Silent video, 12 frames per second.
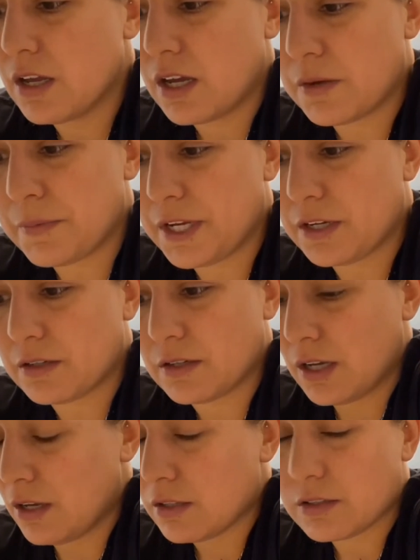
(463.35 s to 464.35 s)
I mean,
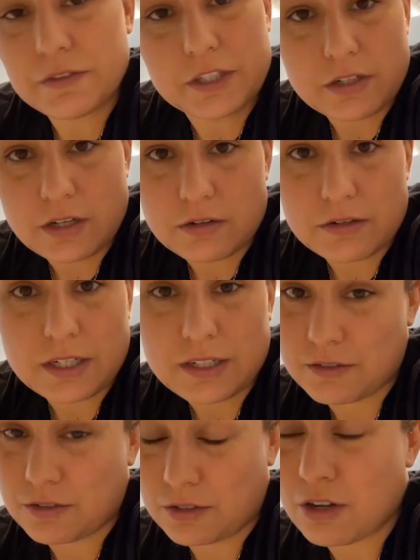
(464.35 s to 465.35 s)
living in
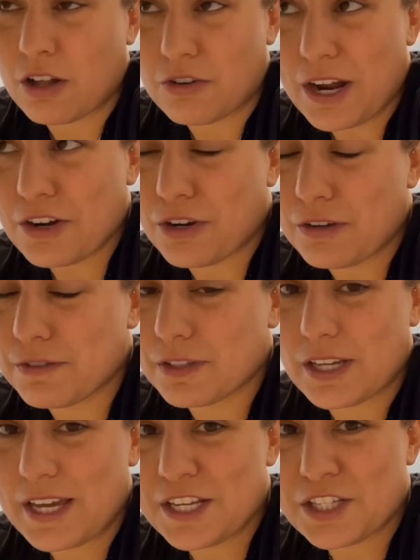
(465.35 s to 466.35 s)
Colorado, I feel
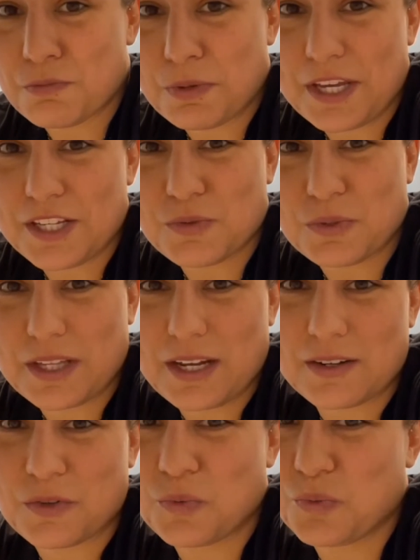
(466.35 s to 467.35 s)
the aches and pains when
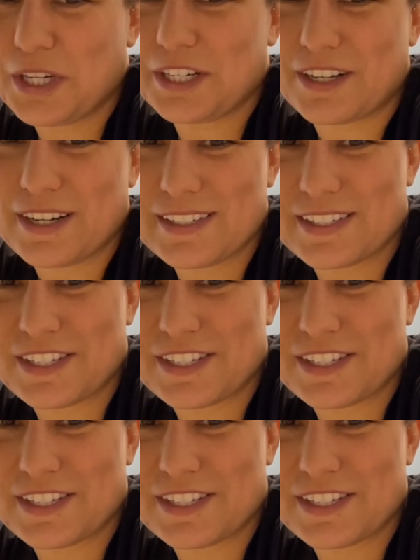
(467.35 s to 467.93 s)
that winter hits,